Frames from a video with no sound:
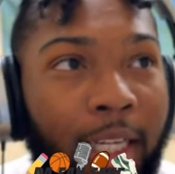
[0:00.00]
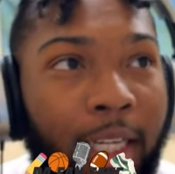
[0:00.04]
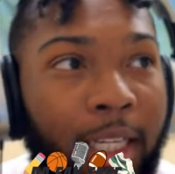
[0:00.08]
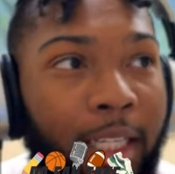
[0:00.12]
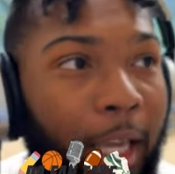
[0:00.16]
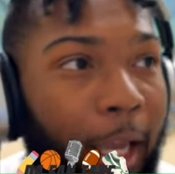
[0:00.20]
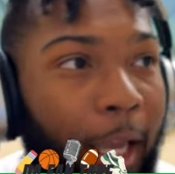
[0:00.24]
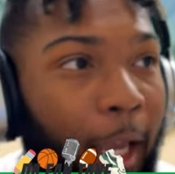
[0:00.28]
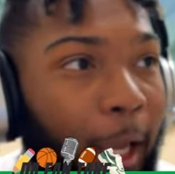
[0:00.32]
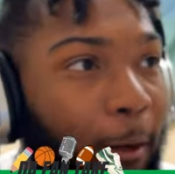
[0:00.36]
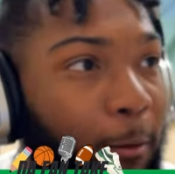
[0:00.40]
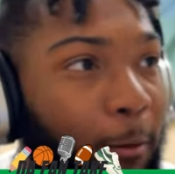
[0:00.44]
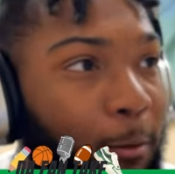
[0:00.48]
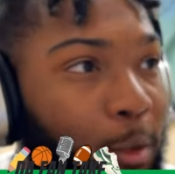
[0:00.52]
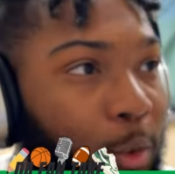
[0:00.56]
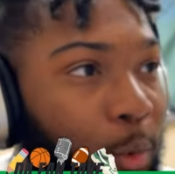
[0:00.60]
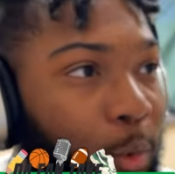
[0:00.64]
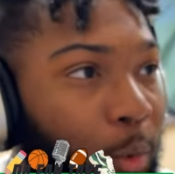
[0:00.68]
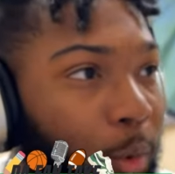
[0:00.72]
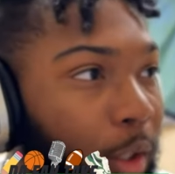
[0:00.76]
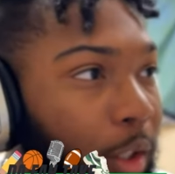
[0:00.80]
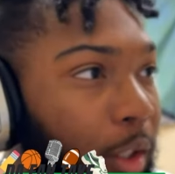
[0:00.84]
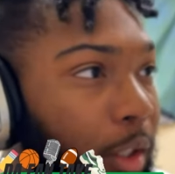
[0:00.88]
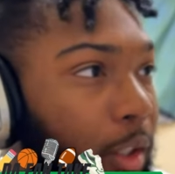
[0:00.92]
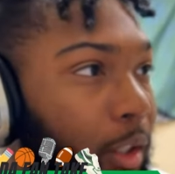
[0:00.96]
games
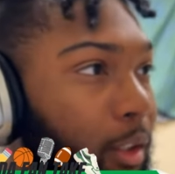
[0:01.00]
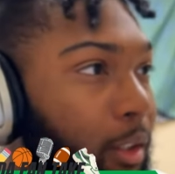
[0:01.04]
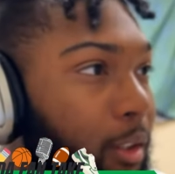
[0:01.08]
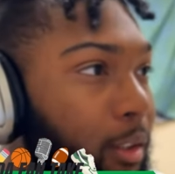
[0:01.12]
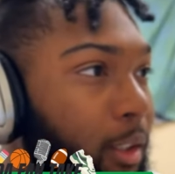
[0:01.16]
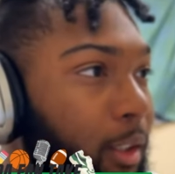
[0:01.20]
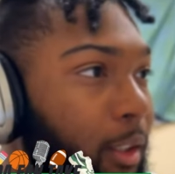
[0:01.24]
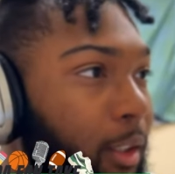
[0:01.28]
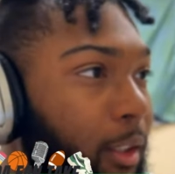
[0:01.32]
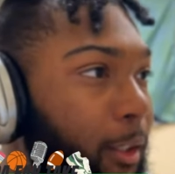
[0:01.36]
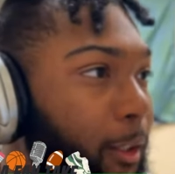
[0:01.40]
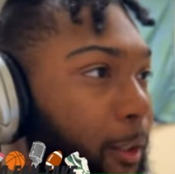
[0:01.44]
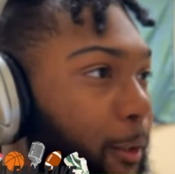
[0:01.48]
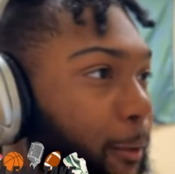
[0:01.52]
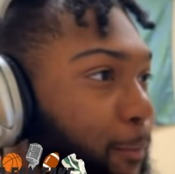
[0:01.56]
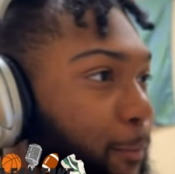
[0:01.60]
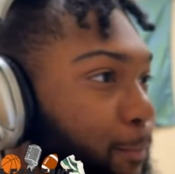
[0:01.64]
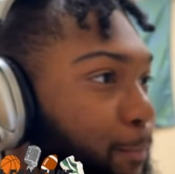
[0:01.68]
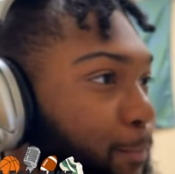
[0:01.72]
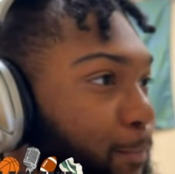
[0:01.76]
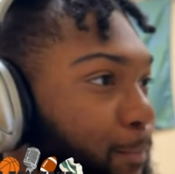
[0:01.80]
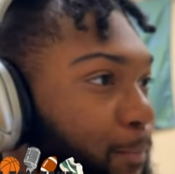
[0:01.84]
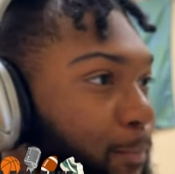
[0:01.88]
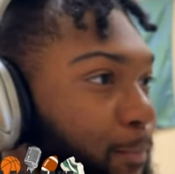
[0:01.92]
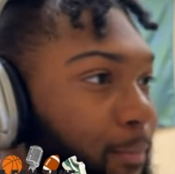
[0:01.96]
where uh,
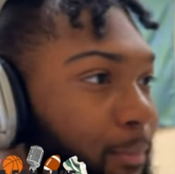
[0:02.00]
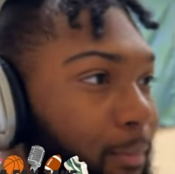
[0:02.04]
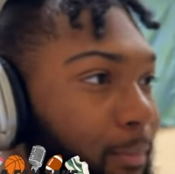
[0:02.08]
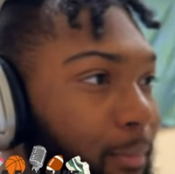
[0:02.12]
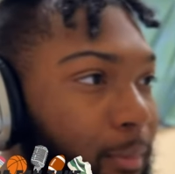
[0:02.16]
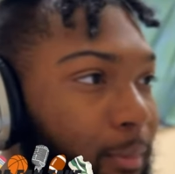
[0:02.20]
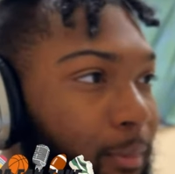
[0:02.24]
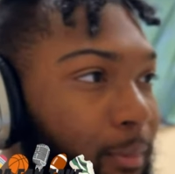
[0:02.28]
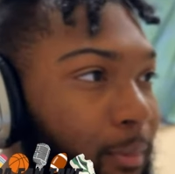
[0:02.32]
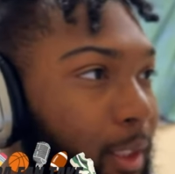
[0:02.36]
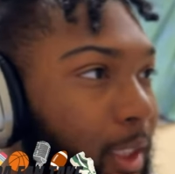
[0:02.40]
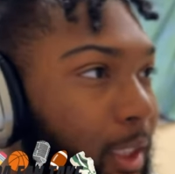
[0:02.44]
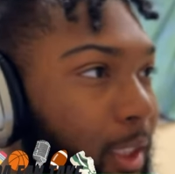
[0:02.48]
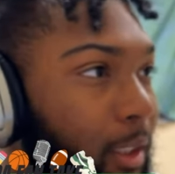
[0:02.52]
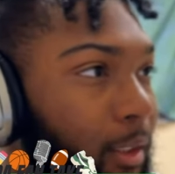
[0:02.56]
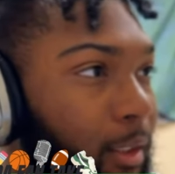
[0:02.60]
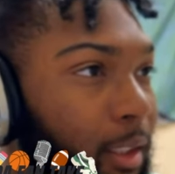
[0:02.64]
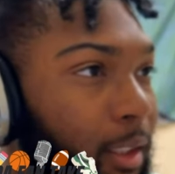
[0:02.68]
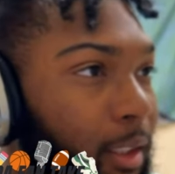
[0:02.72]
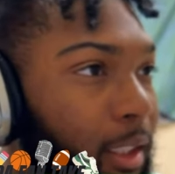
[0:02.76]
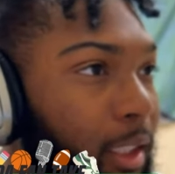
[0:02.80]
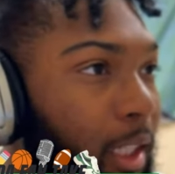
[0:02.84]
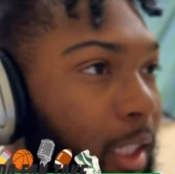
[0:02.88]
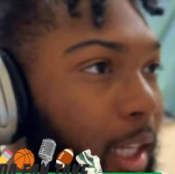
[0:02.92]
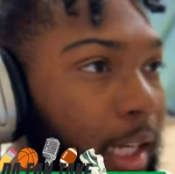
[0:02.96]
the,
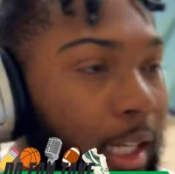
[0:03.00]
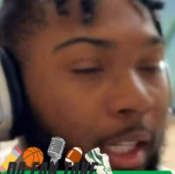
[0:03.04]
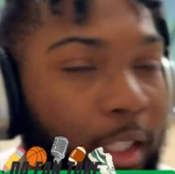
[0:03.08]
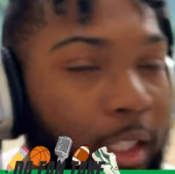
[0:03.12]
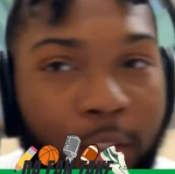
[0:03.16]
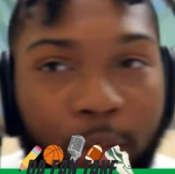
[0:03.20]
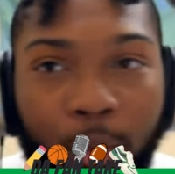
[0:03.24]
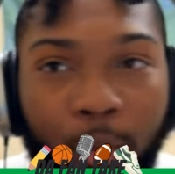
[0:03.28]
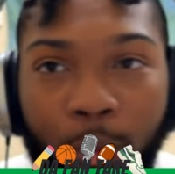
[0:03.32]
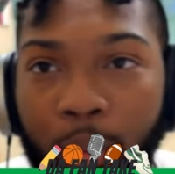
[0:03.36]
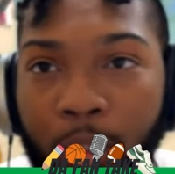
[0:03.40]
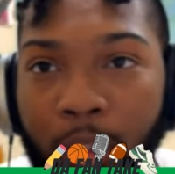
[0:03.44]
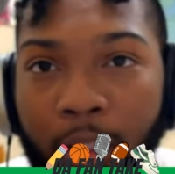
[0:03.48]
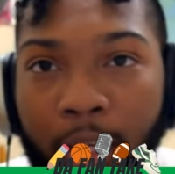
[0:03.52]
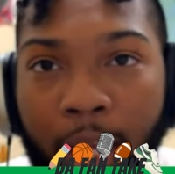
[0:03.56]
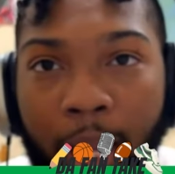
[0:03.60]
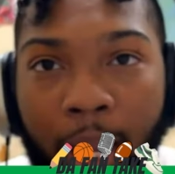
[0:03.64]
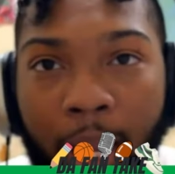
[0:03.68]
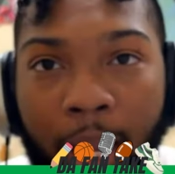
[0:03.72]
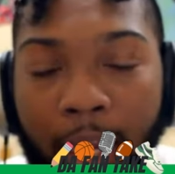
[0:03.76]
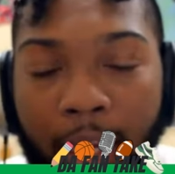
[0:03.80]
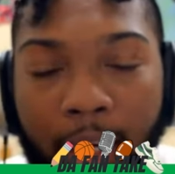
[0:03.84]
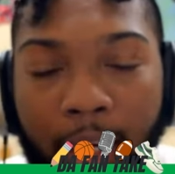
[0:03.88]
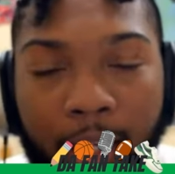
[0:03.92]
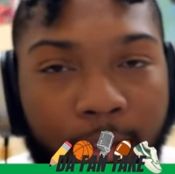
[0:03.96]
the Nuggets were
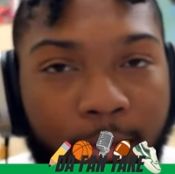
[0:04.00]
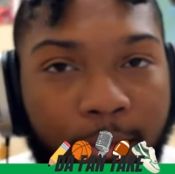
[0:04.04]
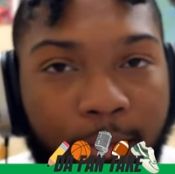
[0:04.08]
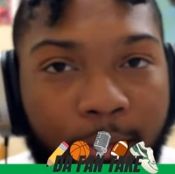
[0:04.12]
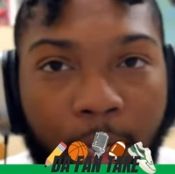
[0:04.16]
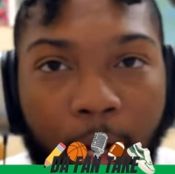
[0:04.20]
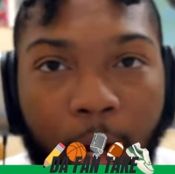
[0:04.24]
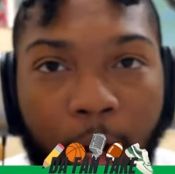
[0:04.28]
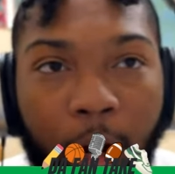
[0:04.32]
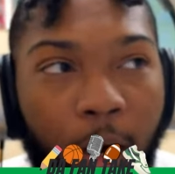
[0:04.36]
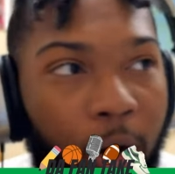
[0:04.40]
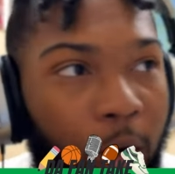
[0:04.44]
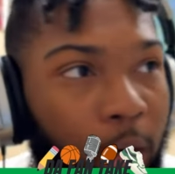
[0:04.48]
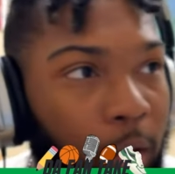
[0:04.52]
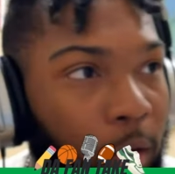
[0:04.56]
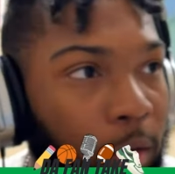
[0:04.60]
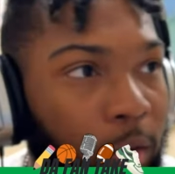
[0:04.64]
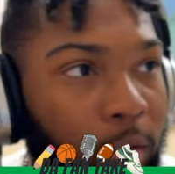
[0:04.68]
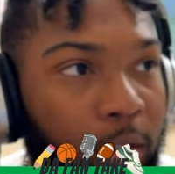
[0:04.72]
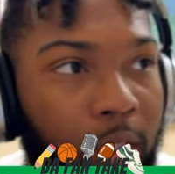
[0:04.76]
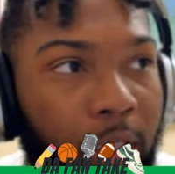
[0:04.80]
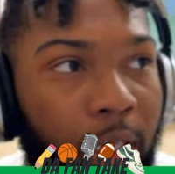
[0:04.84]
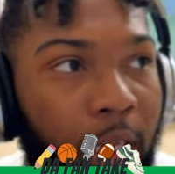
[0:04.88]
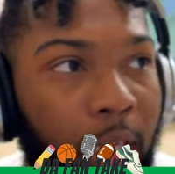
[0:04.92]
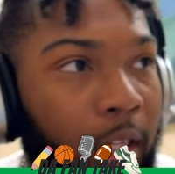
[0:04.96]
had it
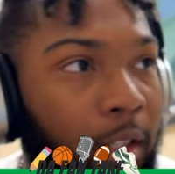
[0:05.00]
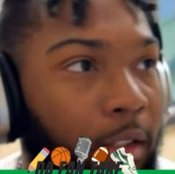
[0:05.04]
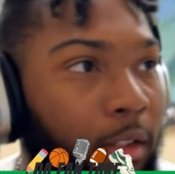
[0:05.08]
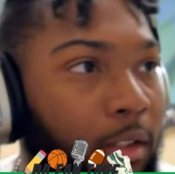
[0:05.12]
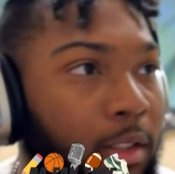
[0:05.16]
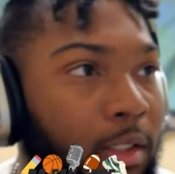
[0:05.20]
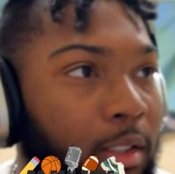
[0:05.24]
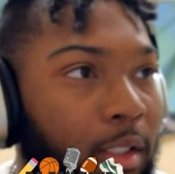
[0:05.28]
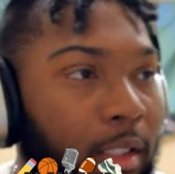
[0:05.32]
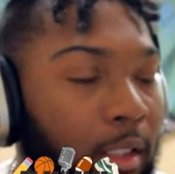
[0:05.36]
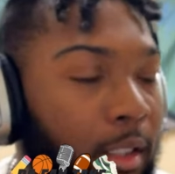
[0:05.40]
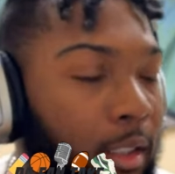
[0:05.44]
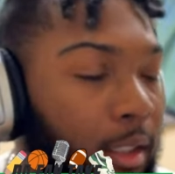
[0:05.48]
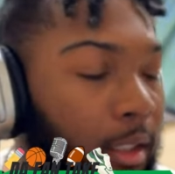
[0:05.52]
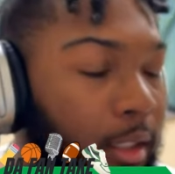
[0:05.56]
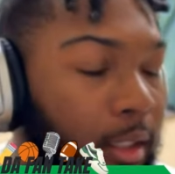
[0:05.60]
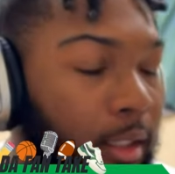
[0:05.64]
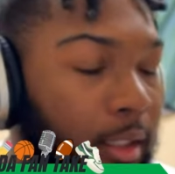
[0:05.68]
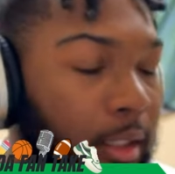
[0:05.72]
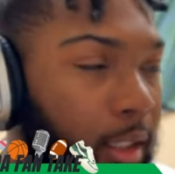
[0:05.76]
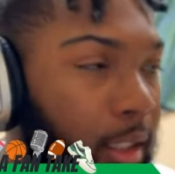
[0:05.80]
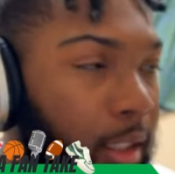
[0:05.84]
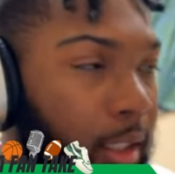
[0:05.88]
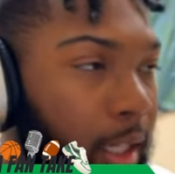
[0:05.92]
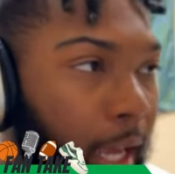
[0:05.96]
all, the Lakers didn't
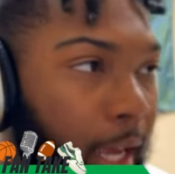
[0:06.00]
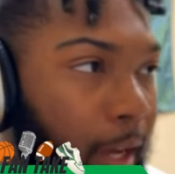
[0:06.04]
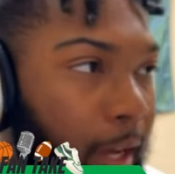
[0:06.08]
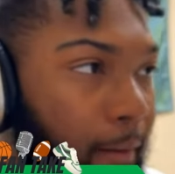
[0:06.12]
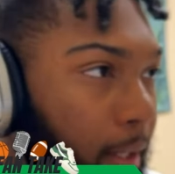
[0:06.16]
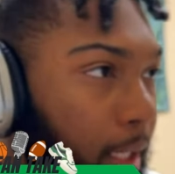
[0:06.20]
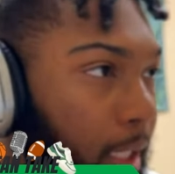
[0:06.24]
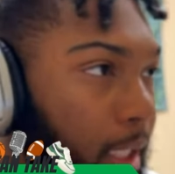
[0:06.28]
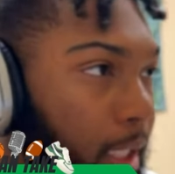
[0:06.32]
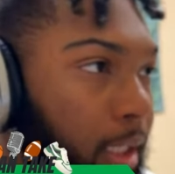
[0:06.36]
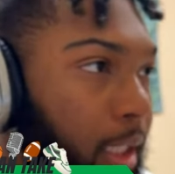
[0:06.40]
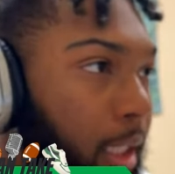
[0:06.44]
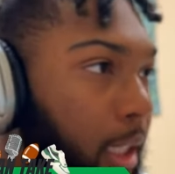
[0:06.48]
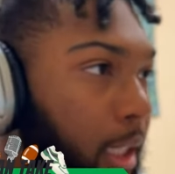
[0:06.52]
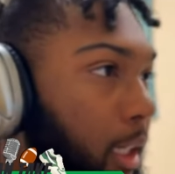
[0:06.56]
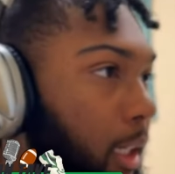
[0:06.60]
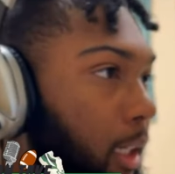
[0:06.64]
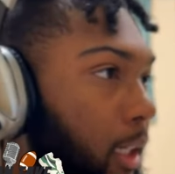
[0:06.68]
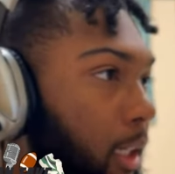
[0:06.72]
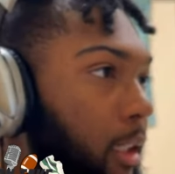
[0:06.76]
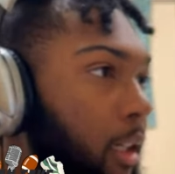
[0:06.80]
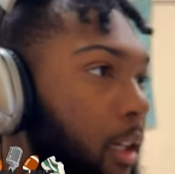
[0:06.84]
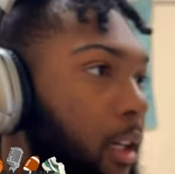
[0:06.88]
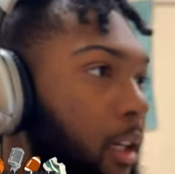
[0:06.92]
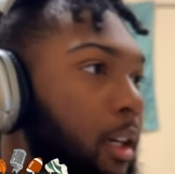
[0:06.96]
didn't have
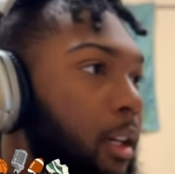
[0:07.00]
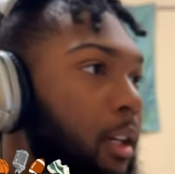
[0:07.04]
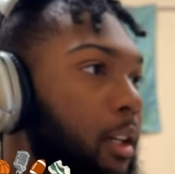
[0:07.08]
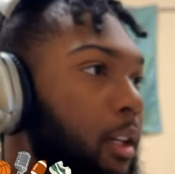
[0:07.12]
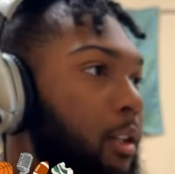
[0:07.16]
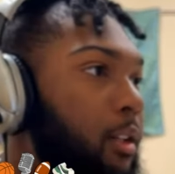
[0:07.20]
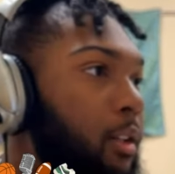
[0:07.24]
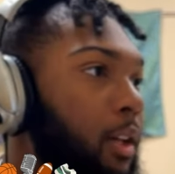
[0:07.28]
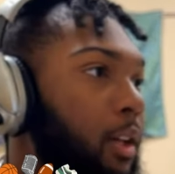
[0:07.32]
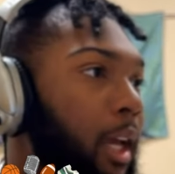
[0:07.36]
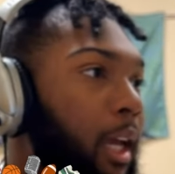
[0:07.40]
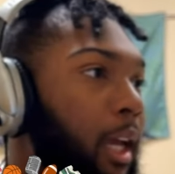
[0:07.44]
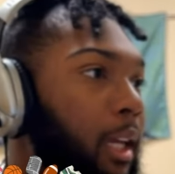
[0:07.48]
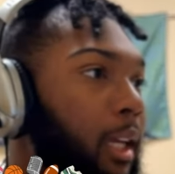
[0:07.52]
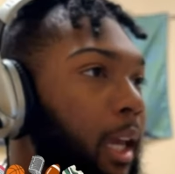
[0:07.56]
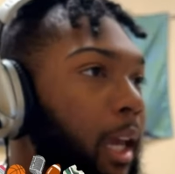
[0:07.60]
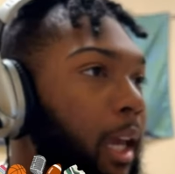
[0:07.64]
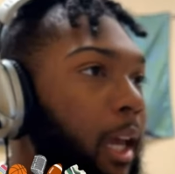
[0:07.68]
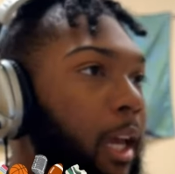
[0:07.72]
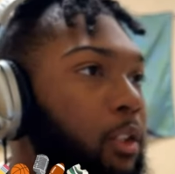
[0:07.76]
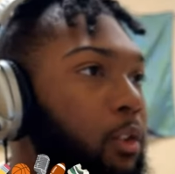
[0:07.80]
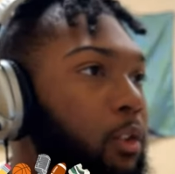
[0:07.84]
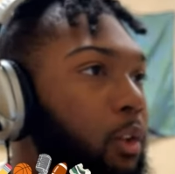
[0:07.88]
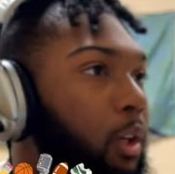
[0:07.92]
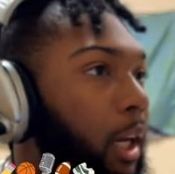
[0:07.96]
anything. You had
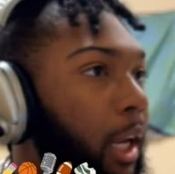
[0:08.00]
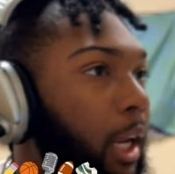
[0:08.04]
games where the